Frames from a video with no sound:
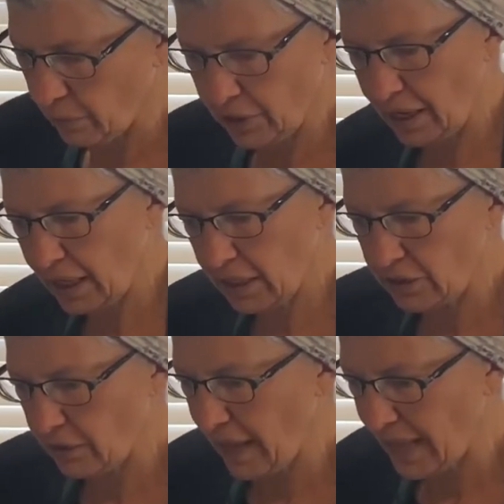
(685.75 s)
We're not going to
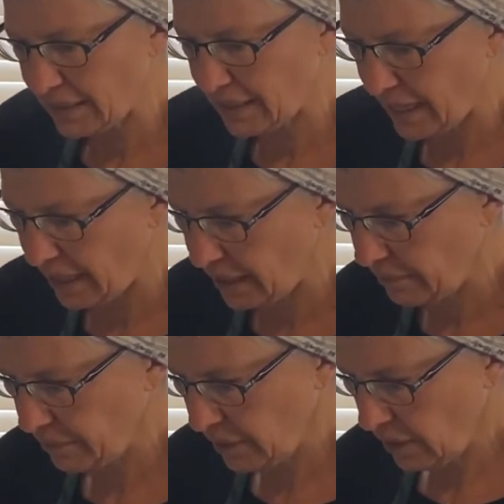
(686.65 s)
do that today,
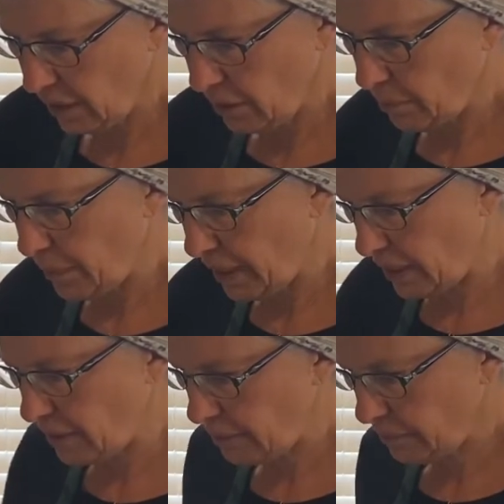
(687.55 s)

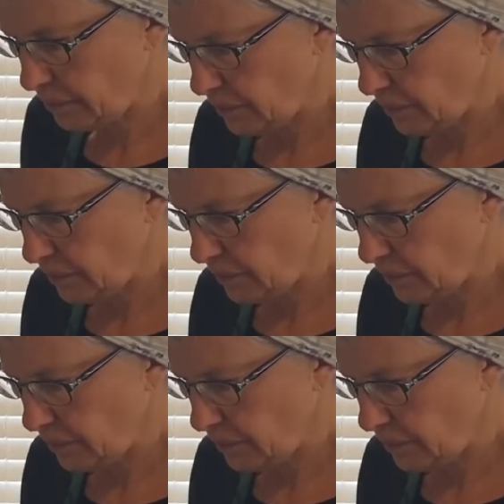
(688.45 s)
but